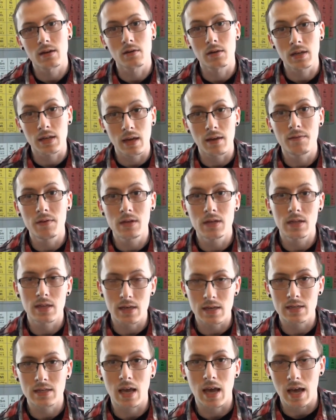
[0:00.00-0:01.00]
that are given to
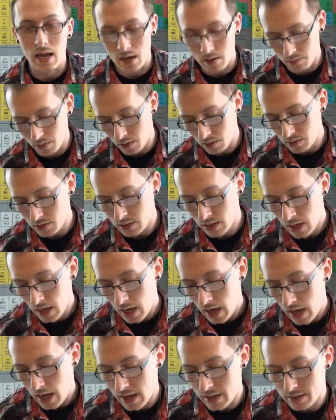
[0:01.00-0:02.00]
these animals
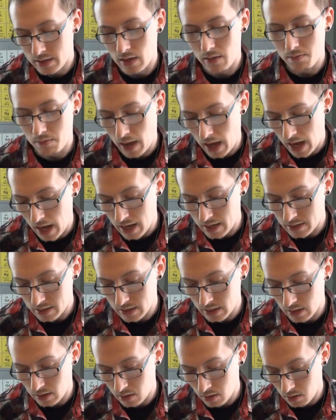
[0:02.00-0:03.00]
ends up
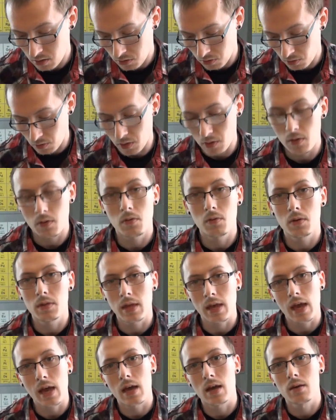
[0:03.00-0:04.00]
passing through
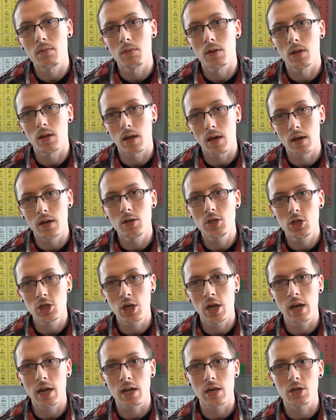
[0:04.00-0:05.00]
the animal
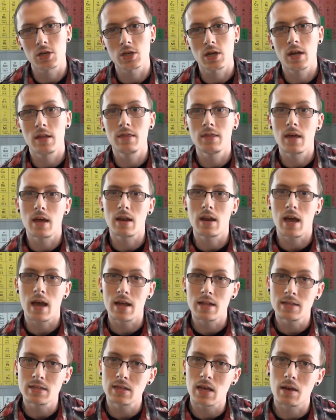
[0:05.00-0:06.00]
unchanged and then
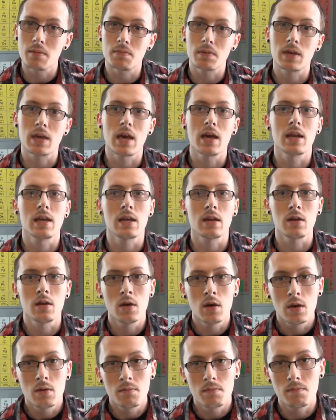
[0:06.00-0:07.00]
ends up getting
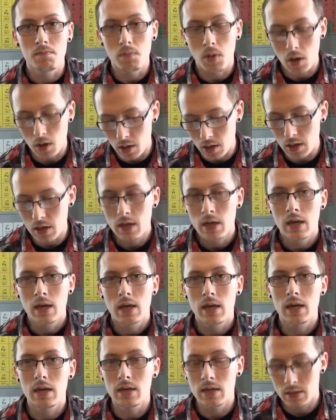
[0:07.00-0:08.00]
put
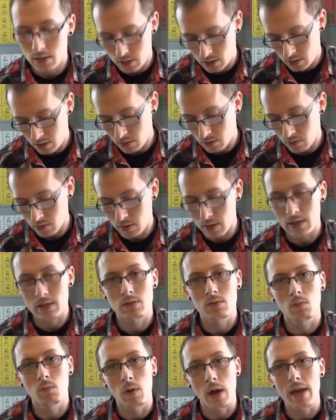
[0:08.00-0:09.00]
into
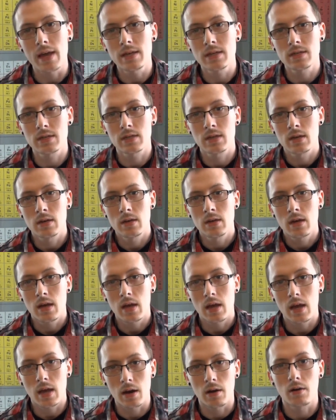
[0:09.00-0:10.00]
these waste
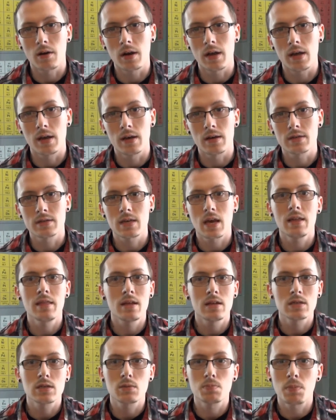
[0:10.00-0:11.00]
areas and
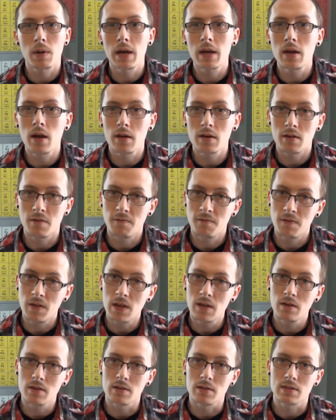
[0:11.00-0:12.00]
then sprayed onto
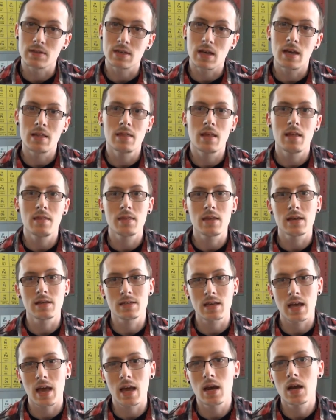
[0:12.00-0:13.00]
fields, and then
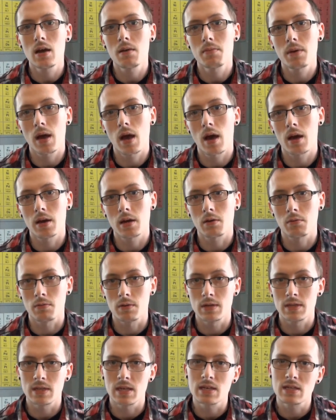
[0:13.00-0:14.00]
these antibiotic
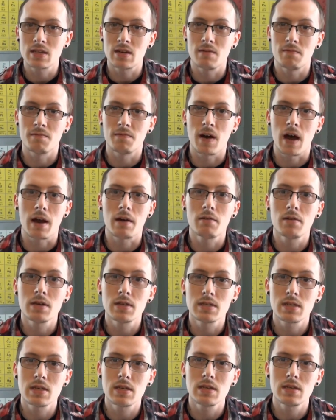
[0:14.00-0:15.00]
resistant
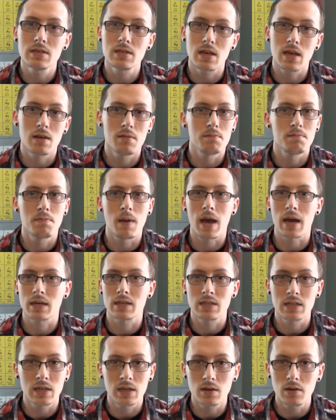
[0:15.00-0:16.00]
viruses and
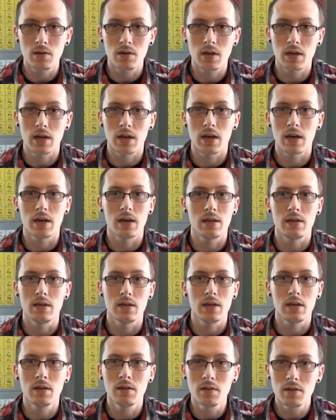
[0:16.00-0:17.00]
bacteria and
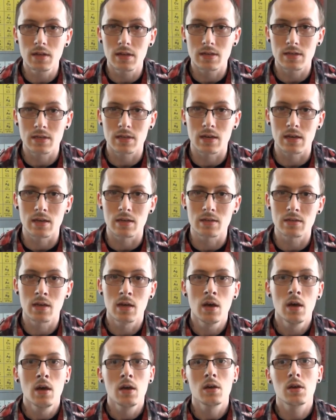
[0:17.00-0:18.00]
illnesses
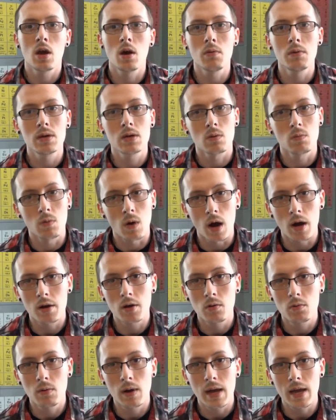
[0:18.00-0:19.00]
go into
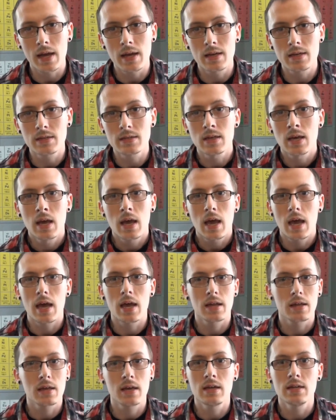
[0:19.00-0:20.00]
waterways
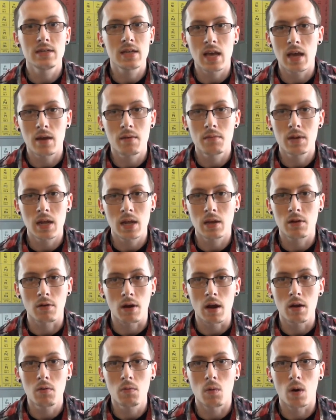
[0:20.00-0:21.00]
and contaminate
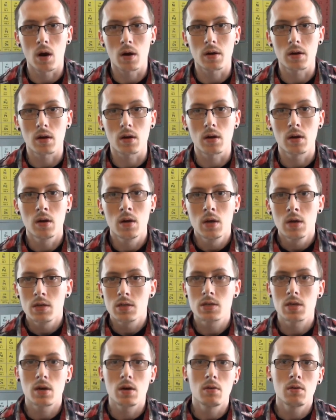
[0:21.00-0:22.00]
groundwater.
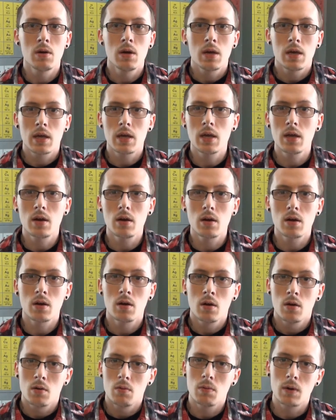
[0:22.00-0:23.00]
So
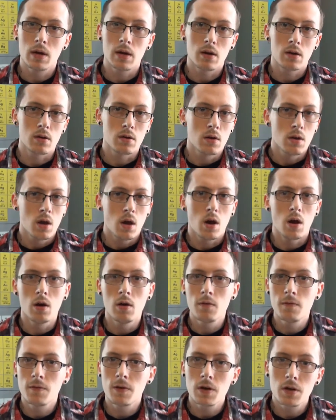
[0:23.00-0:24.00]
here we're
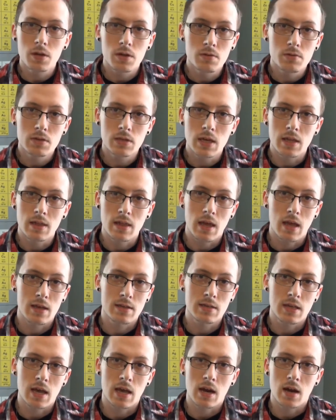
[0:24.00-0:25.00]
overusing
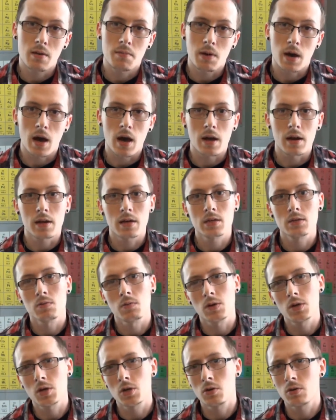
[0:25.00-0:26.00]
these antibiotics,
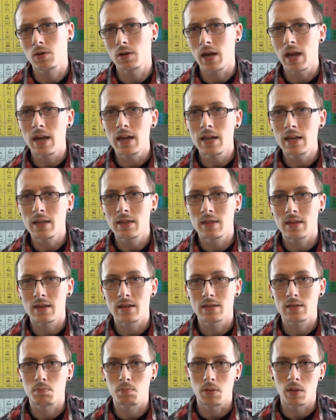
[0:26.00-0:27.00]
we're creating
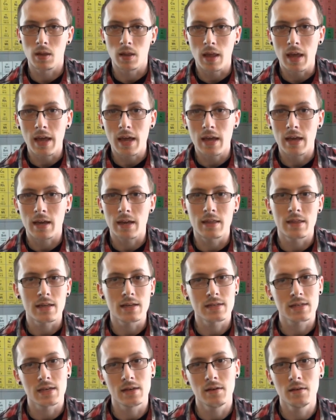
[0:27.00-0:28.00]
this plague and
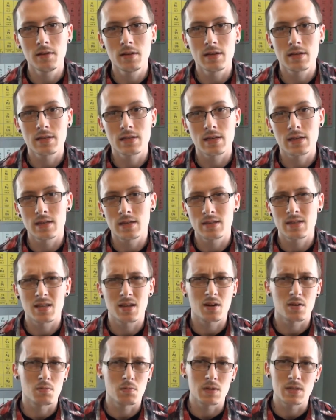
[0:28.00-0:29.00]
these illnesses
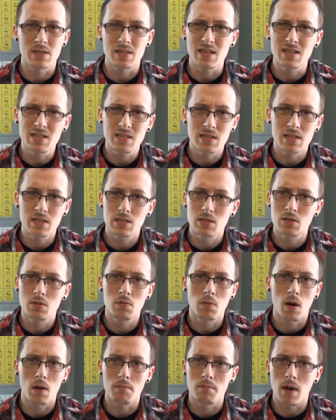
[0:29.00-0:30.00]
that are resistant
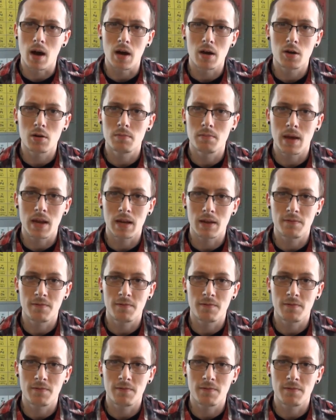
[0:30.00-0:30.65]
to our modern